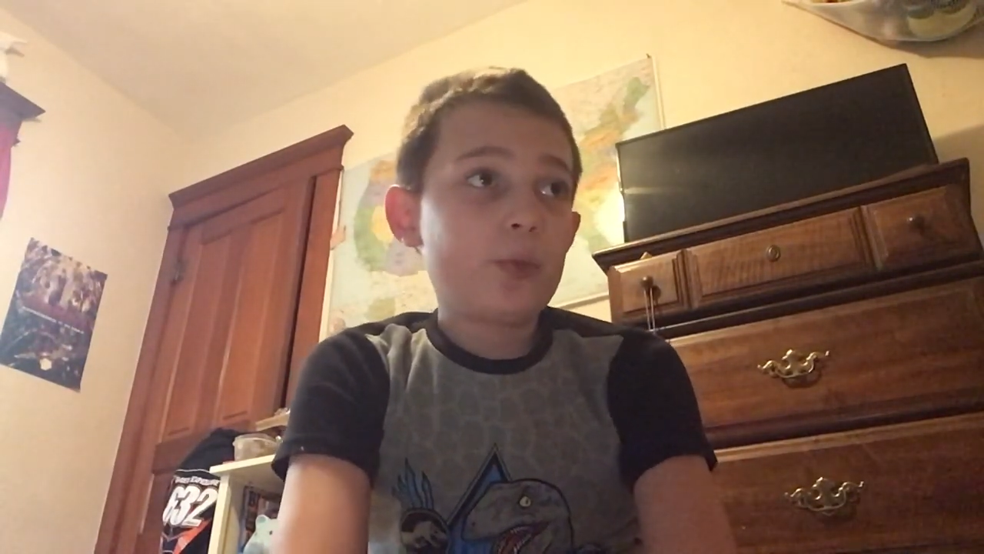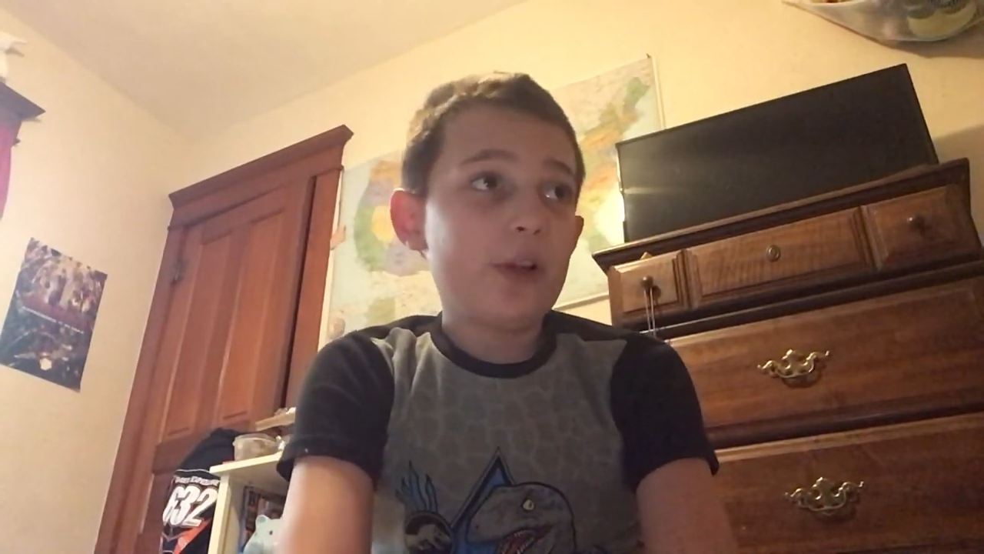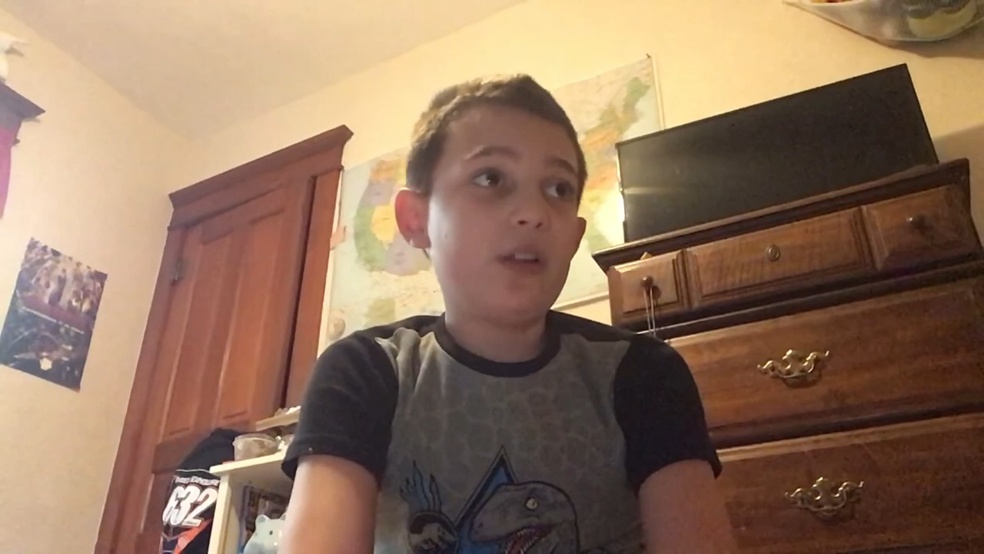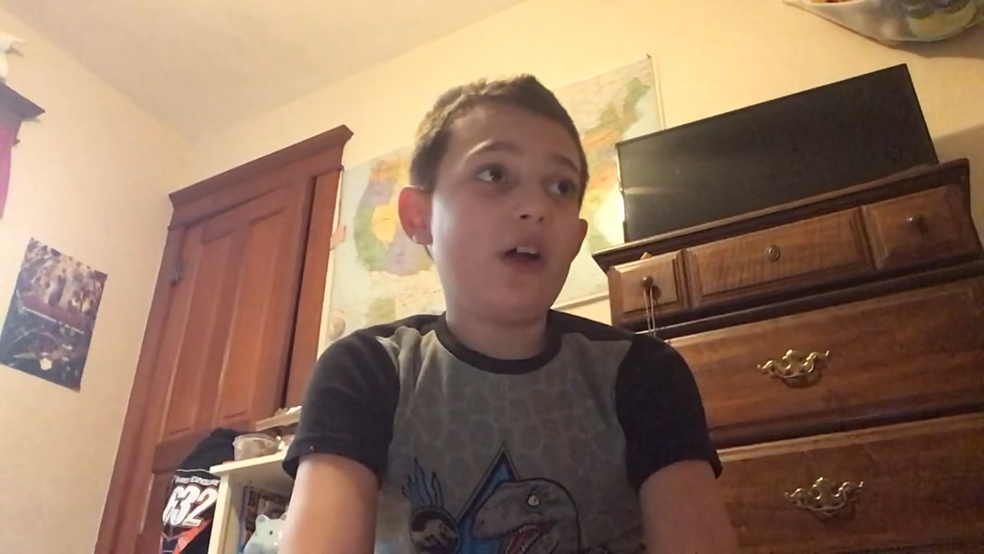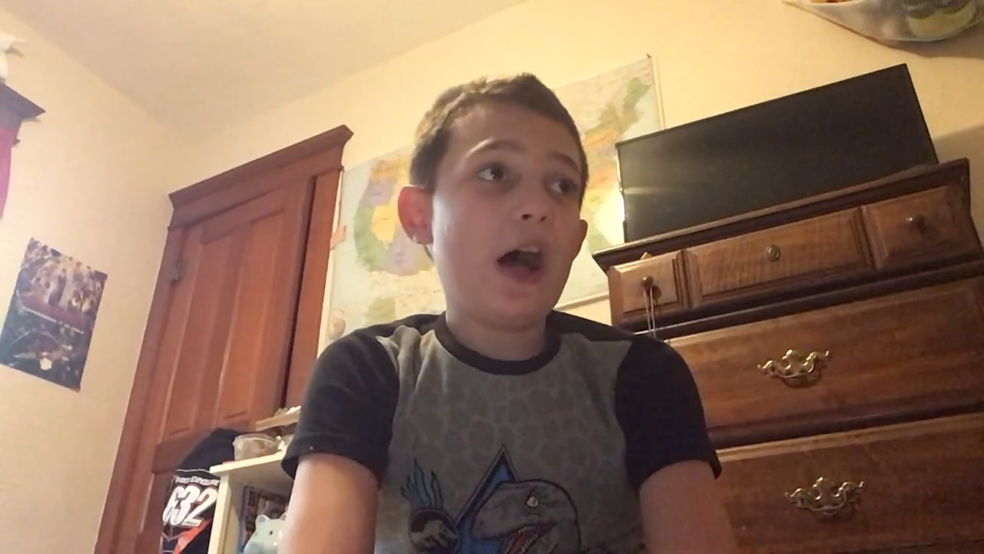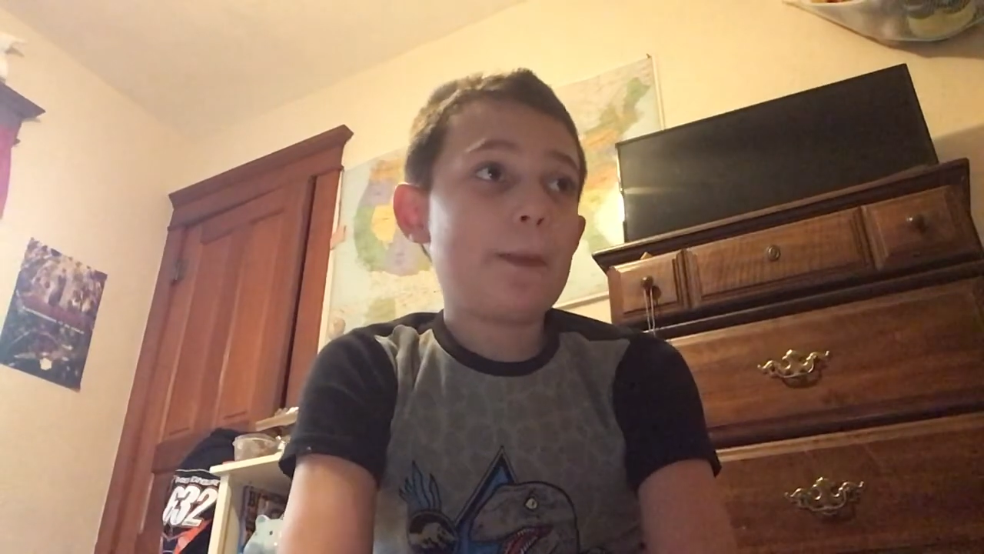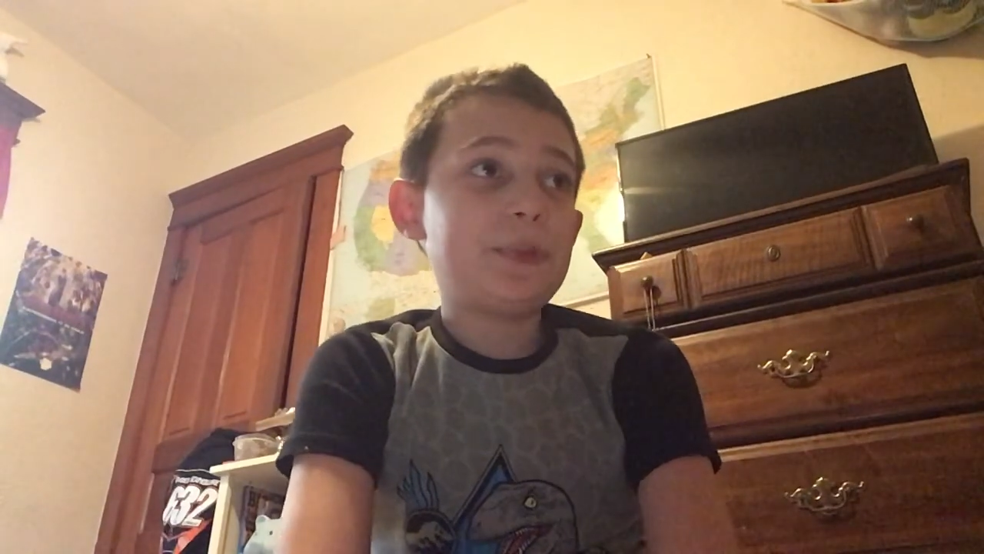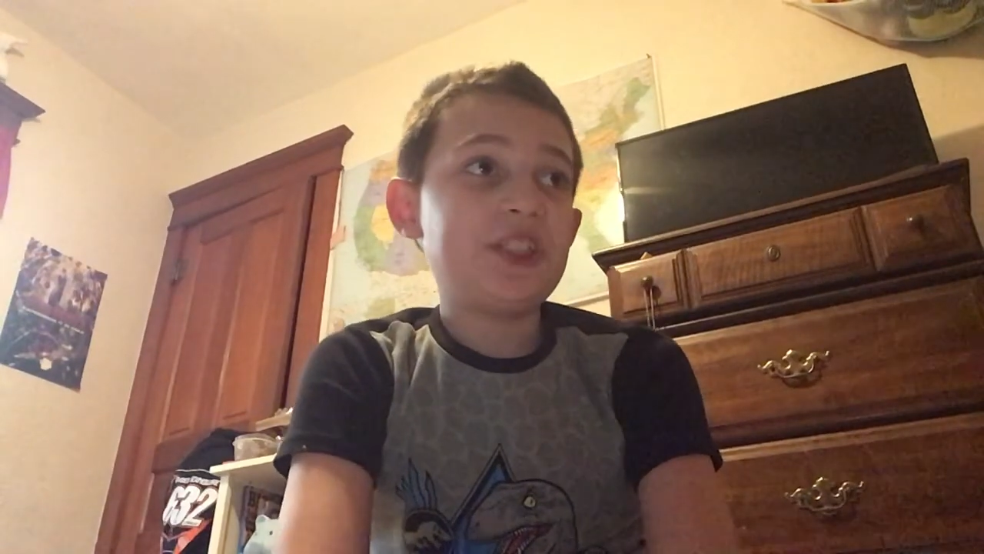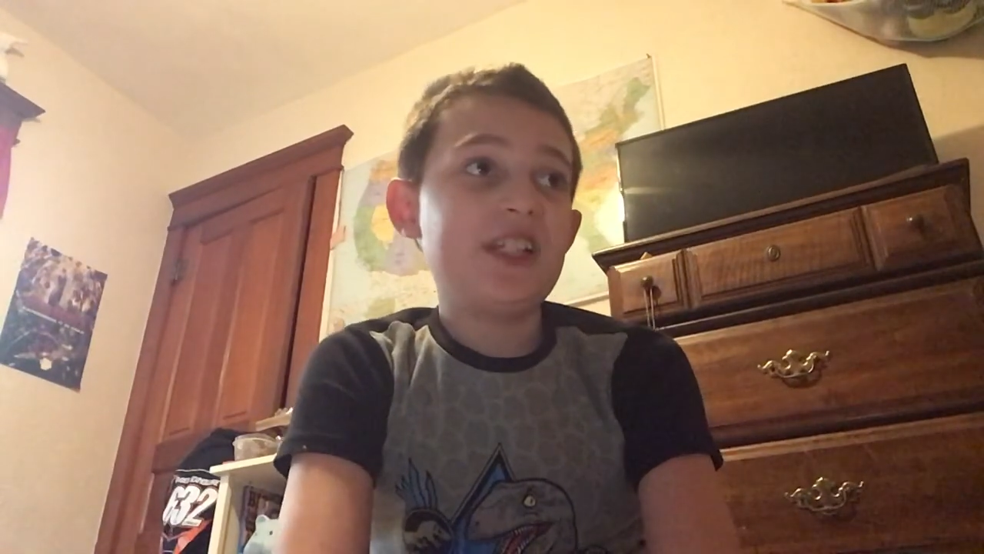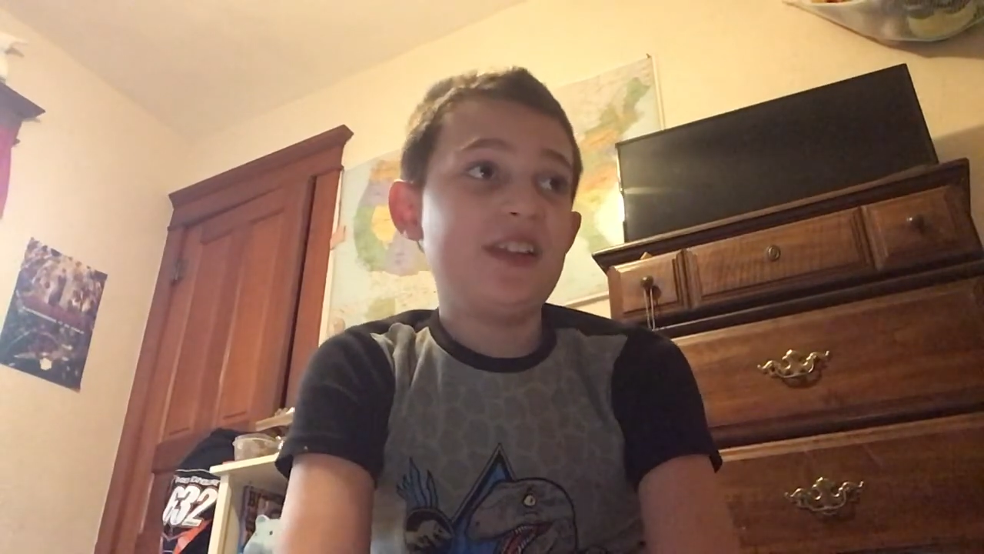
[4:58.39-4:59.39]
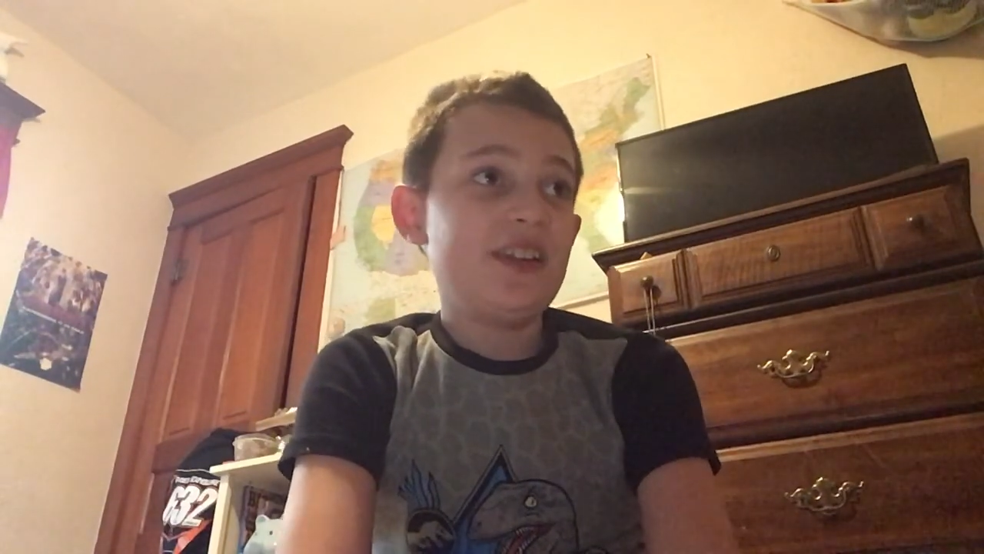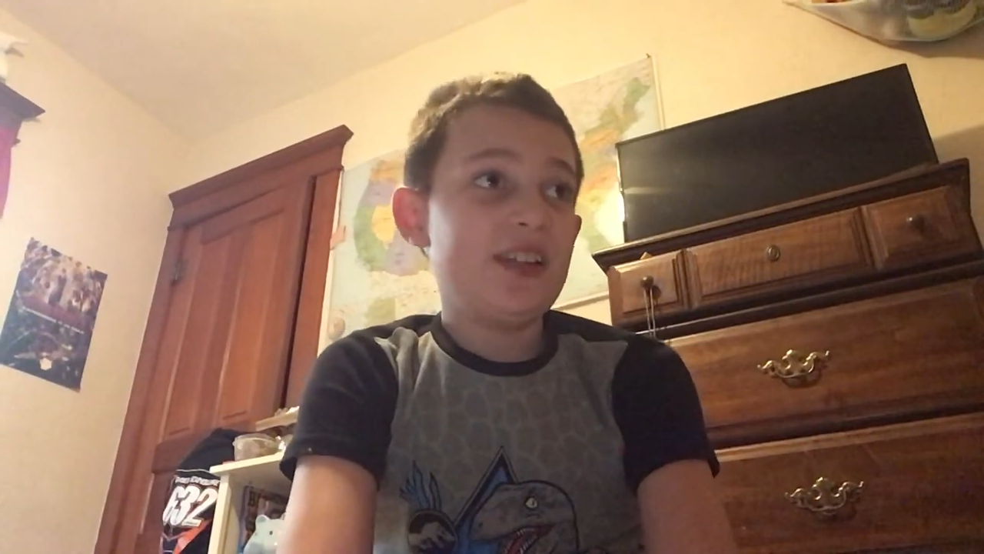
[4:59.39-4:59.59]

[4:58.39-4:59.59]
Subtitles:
real option